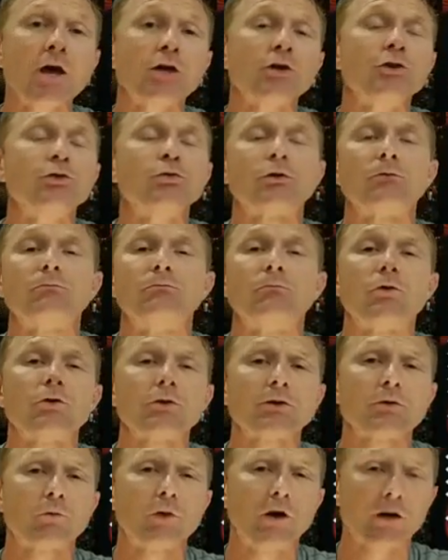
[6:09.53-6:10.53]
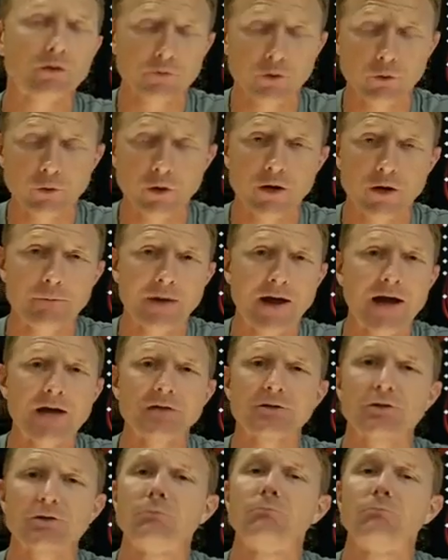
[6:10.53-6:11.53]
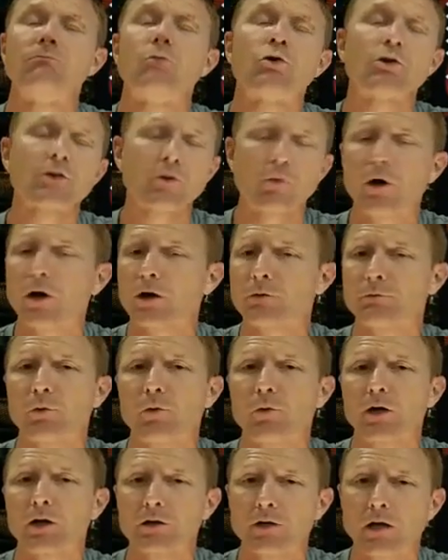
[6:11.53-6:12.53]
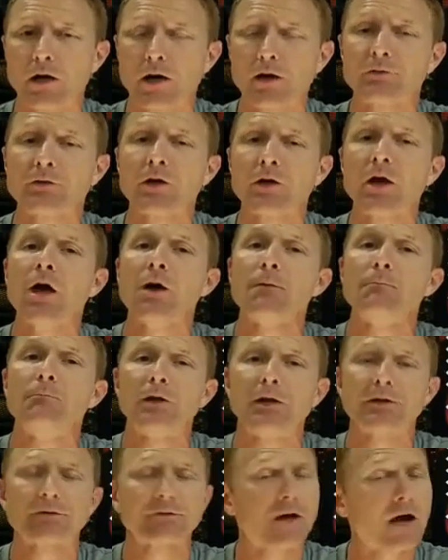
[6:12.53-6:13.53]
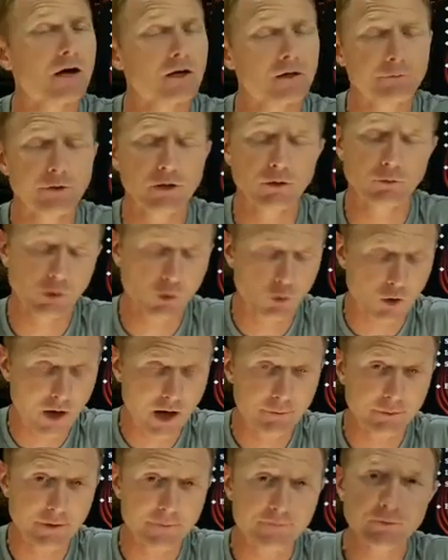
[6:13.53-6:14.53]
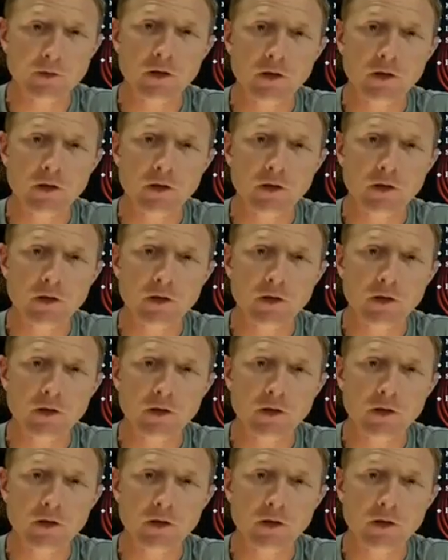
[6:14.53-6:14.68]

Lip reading: You are more than welcome to wear a mask. You're more than welcome to wear gloves, but it's not going to be a requirement.